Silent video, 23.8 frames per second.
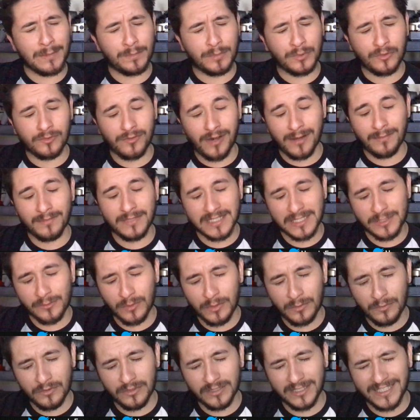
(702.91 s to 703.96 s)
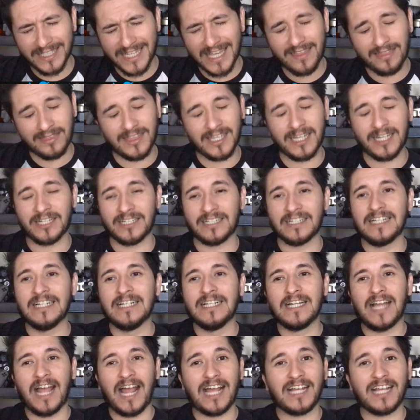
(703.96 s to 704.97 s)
I promise we will get there.